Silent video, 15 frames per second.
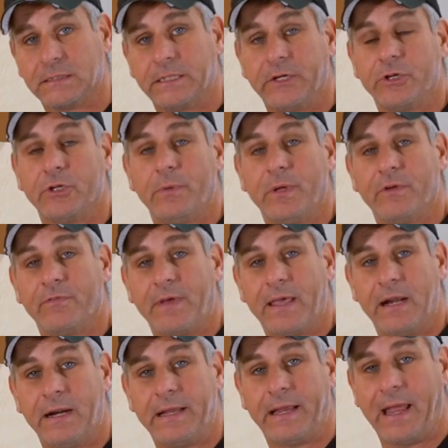say you're doing a
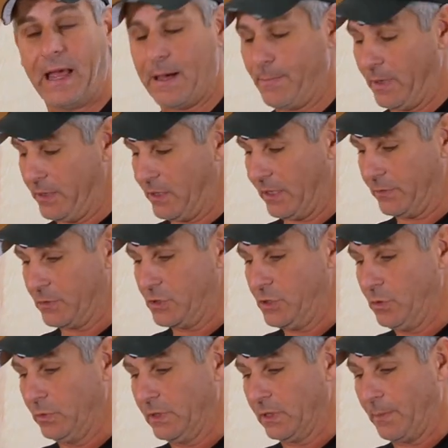vanity cabinet, you got those
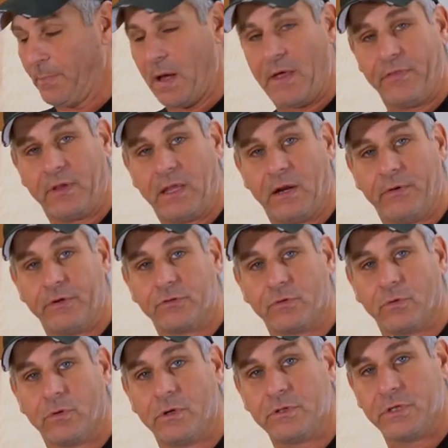2 little apothecary
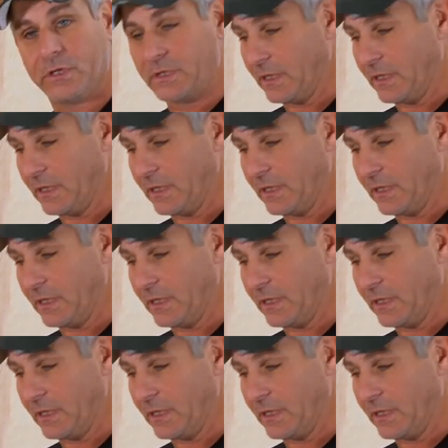drawers that